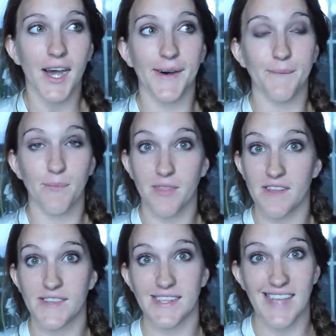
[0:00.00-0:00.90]
um,
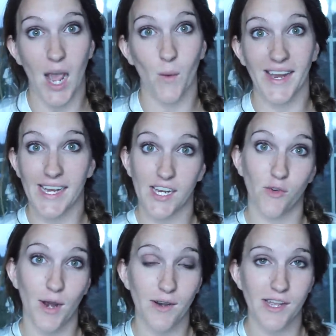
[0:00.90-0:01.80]
this is how I
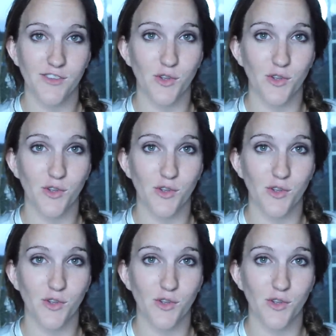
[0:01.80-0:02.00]
eat around it.